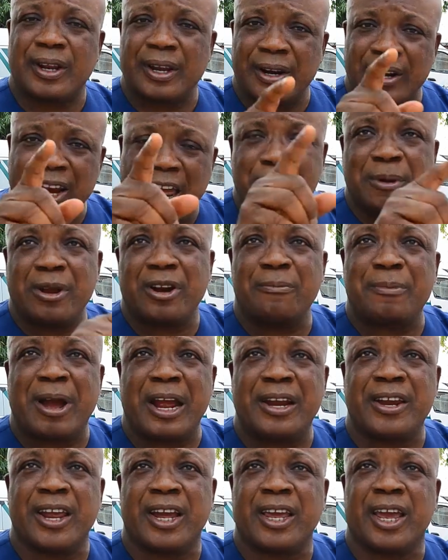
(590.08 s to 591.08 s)
Let me
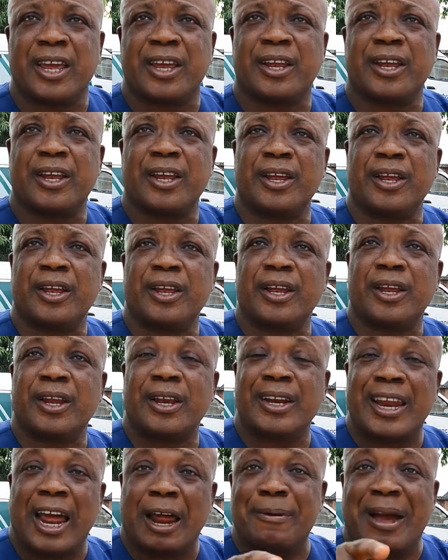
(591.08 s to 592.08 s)
remind you again
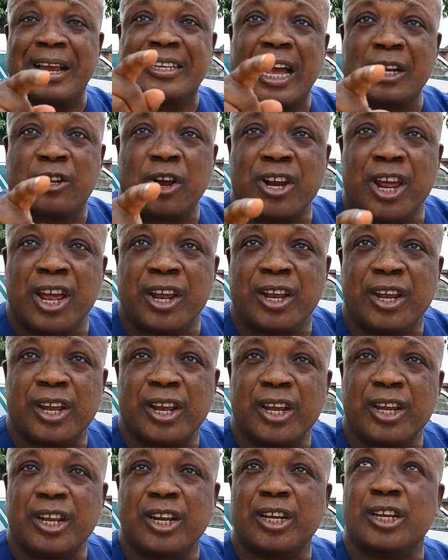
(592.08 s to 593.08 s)
that by Saturday,
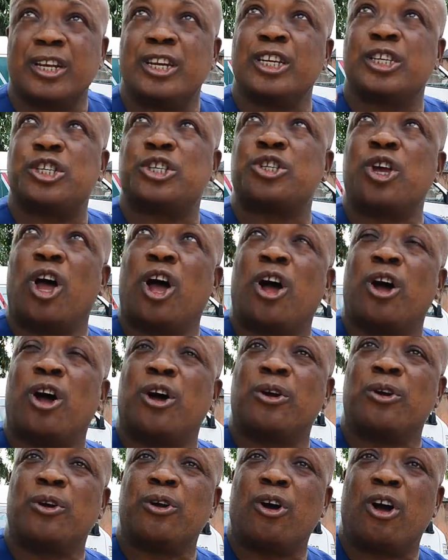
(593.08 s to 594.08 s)
the
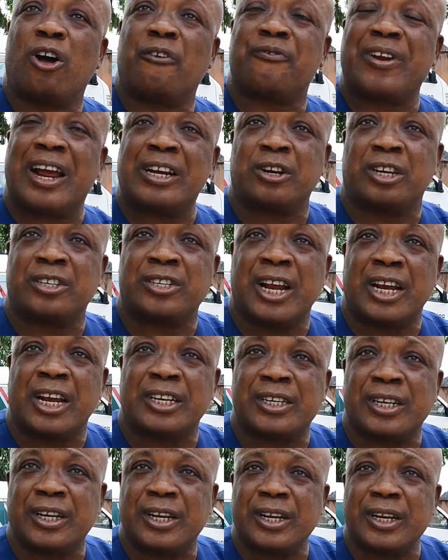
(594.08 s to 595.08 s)
sun of
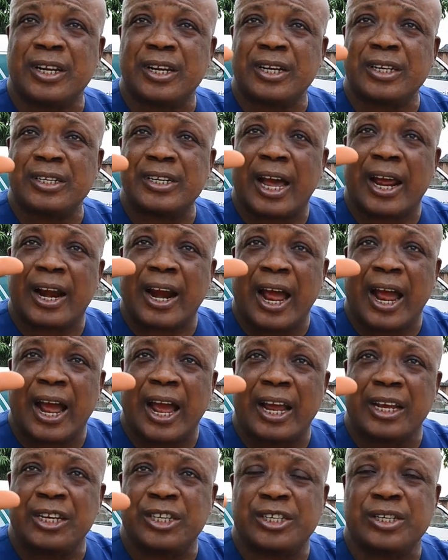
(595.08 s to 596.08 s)
righteousness that
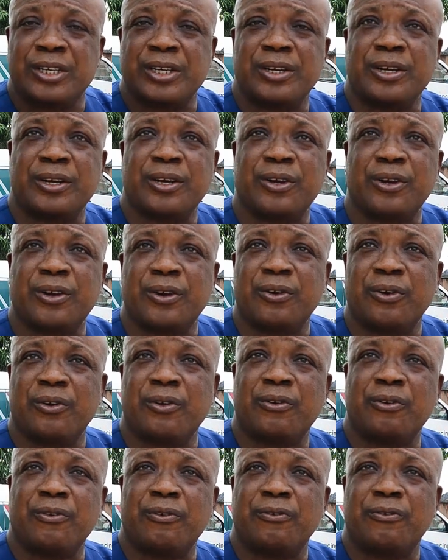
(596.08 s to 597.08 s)

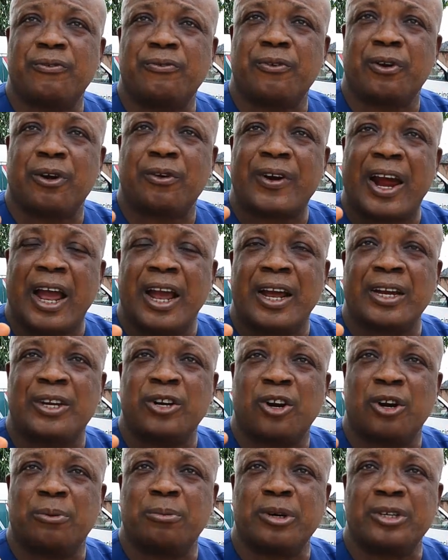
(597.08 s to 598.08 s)
rise for Right
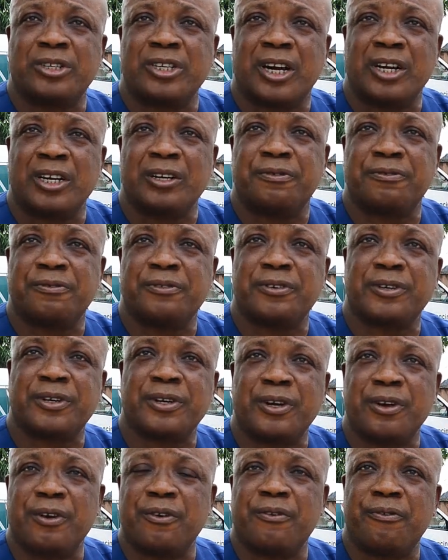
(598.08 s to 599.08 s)
Honorable Sheriff
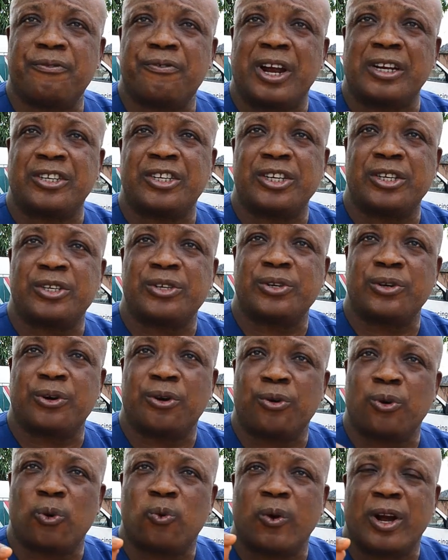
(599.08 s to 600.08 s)
Francis
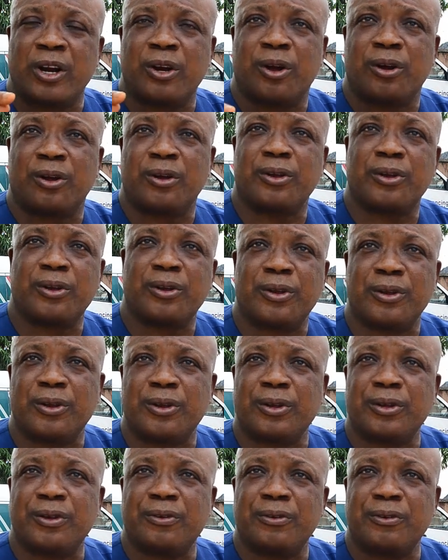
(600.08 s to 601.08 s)
Orokwedo
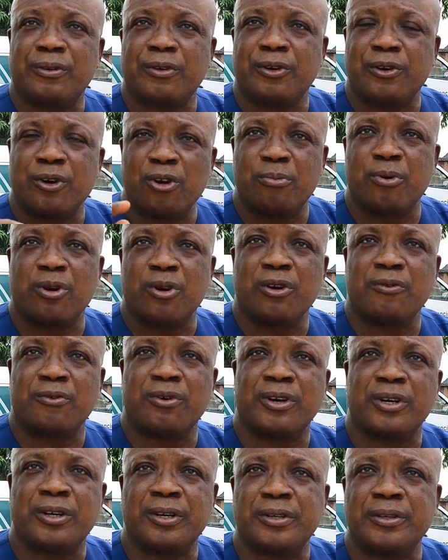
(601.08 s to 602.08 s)

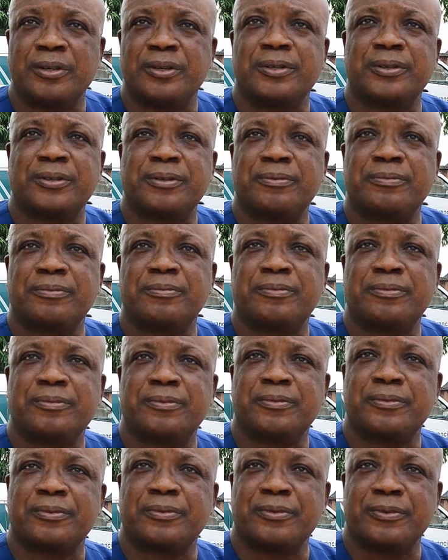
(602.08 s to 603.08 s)
Oborevwori
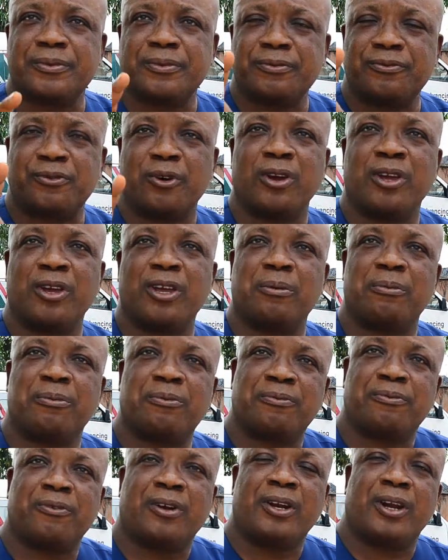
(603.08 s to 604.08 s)
for him,
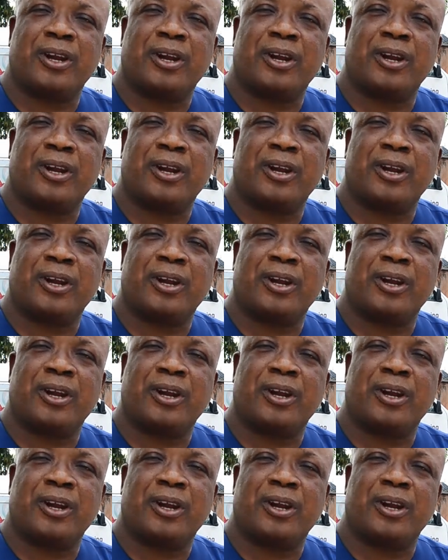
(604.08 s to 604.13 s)
for